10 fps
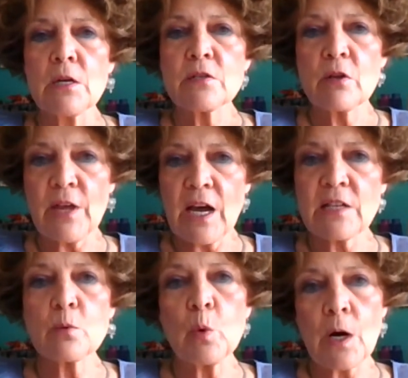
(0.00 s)
So
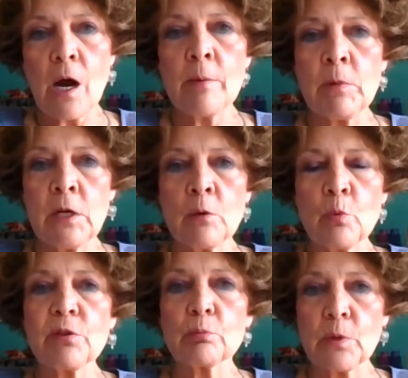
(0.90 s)
that's what I mean
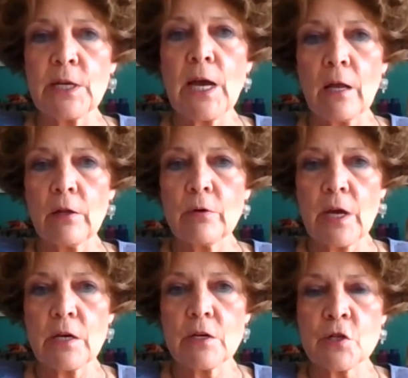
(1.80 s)
with
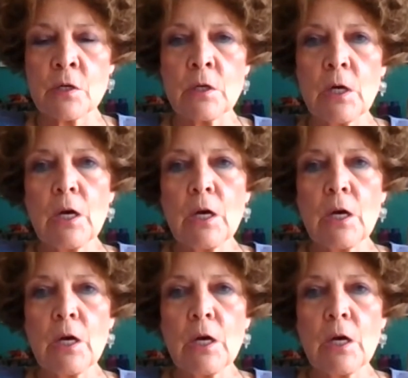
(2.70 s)
reallocation.